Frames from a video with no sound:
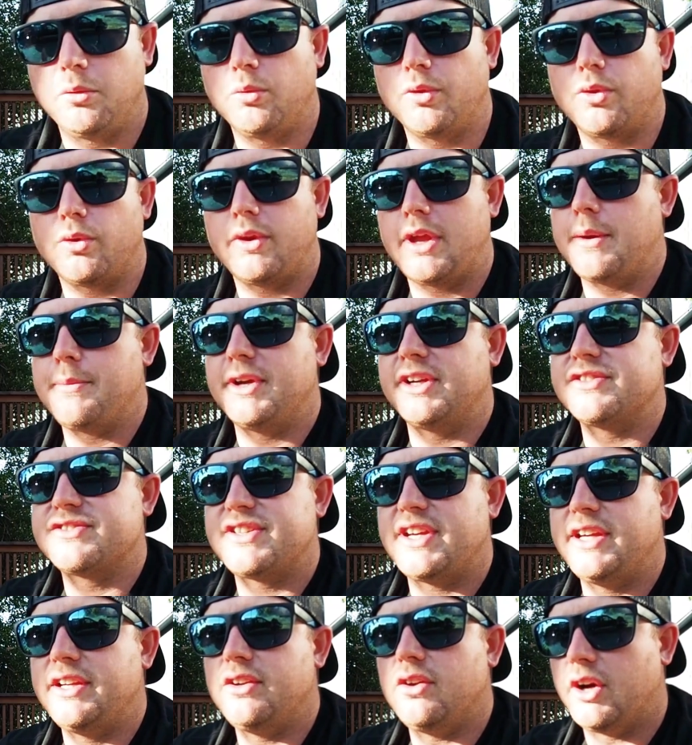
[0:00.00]
with all that being
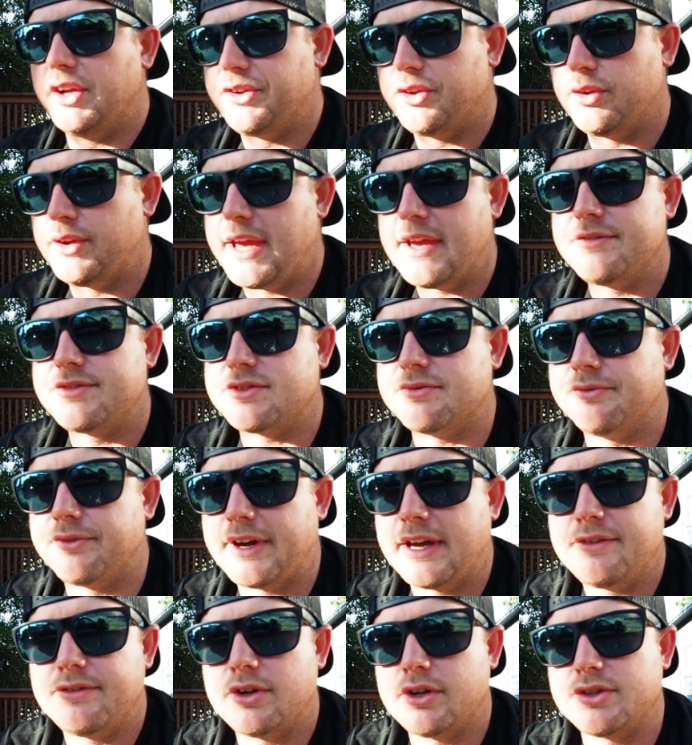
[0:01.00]
said, I do have some
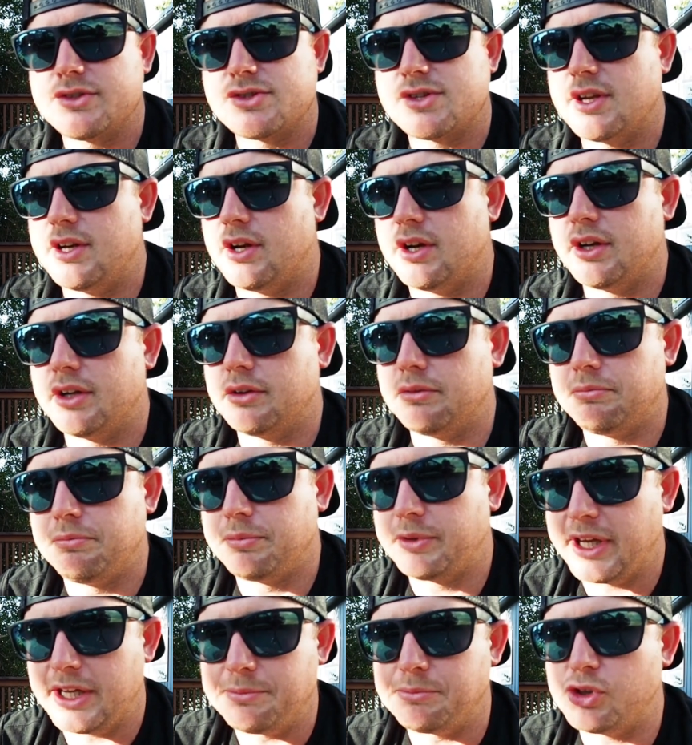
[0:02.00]
favourites, and I
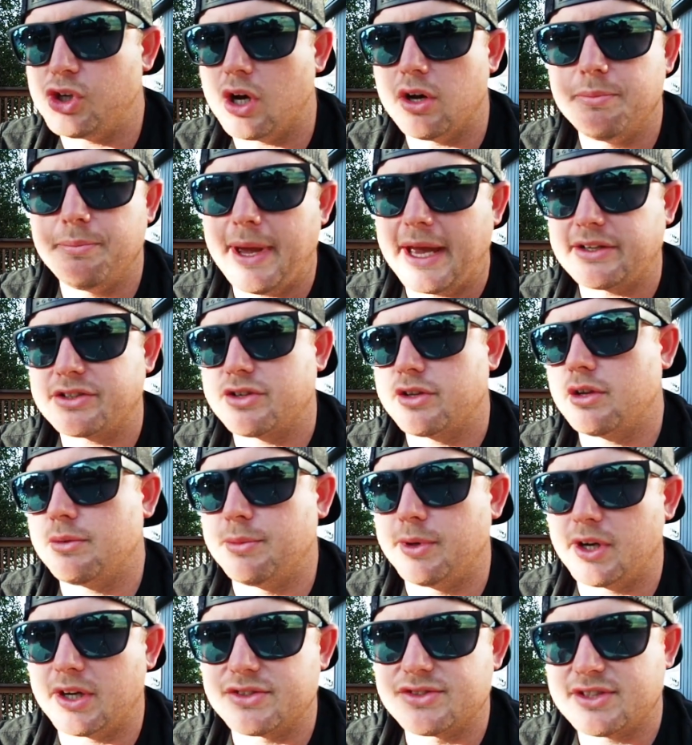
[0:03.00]
go back to
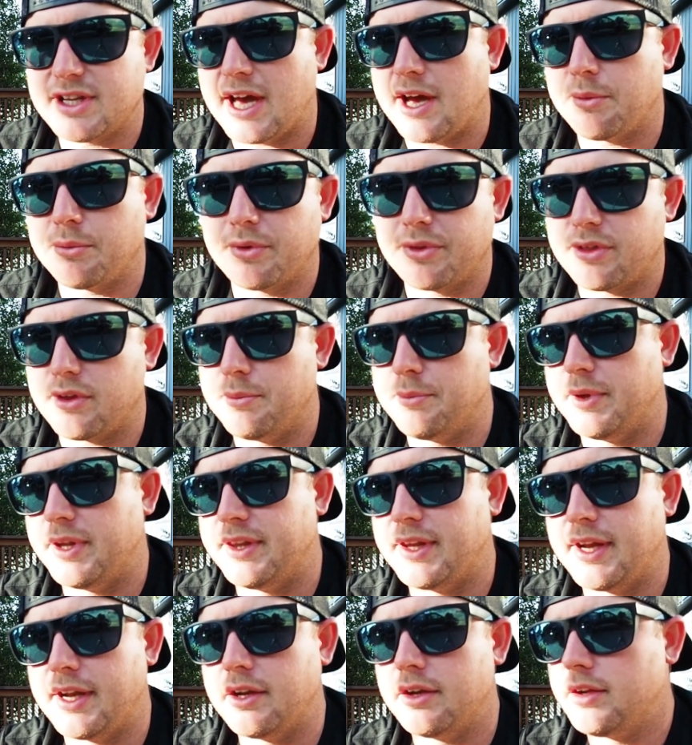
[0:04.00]
them and I start with them, and
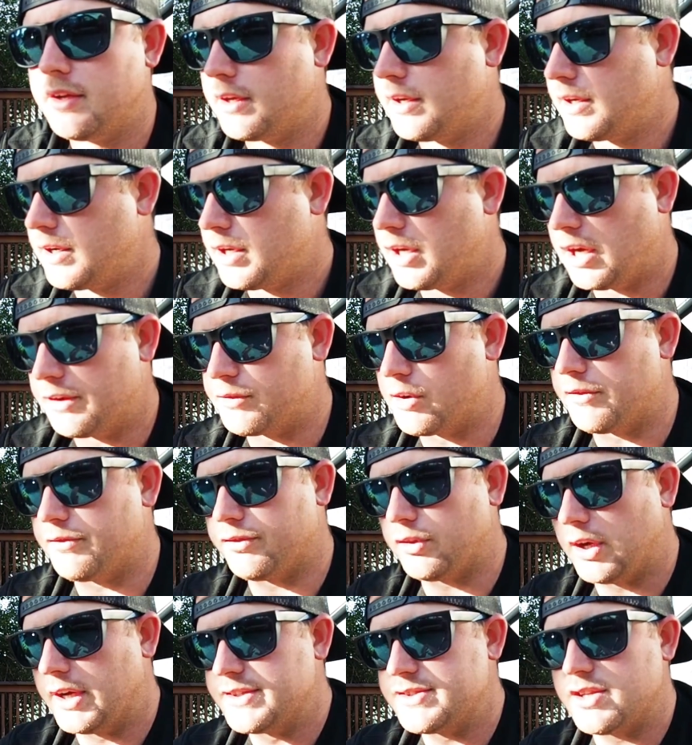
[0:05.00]
then I've got
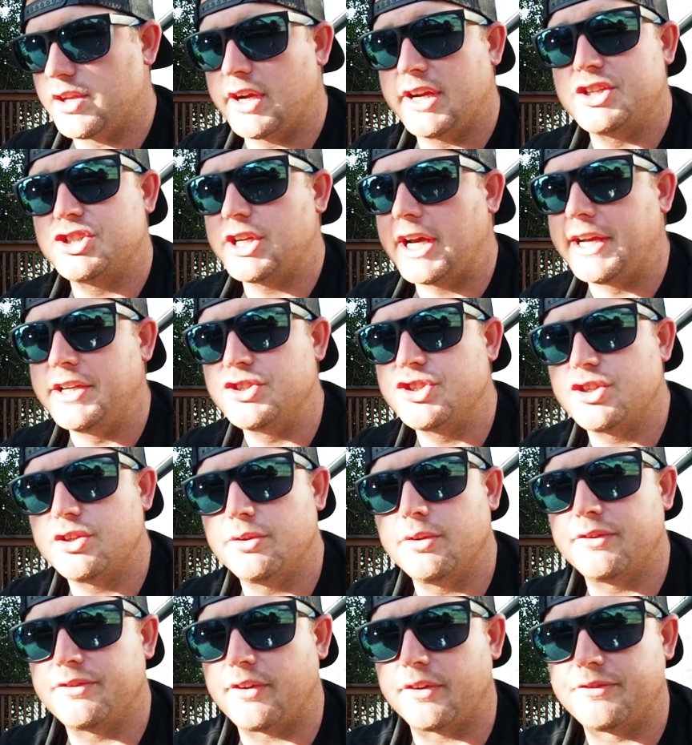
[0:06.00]
flies that I change
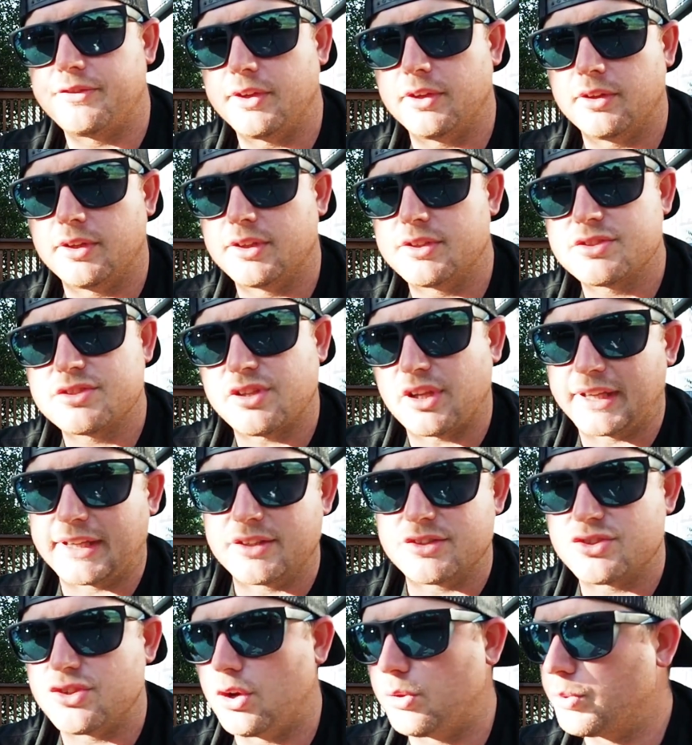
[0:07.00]
to if I feel like
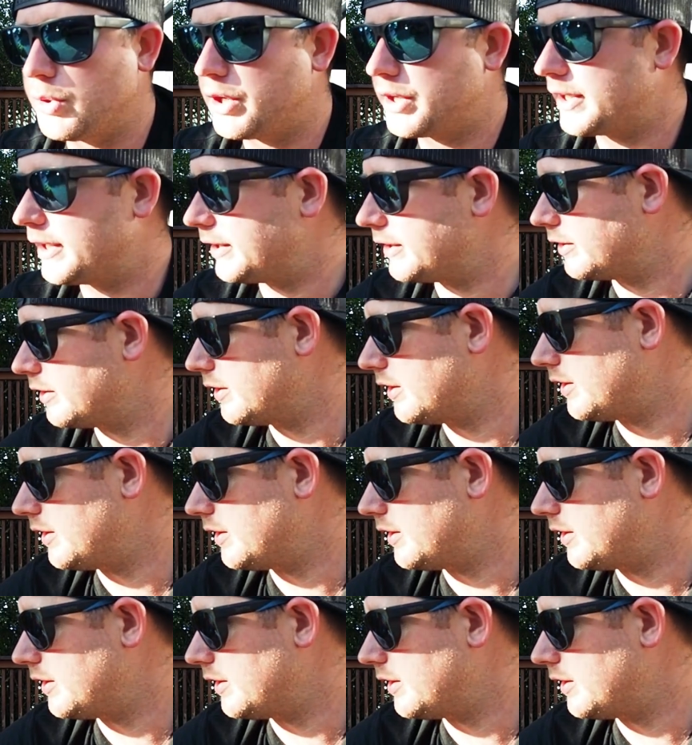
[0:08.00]
it's not working.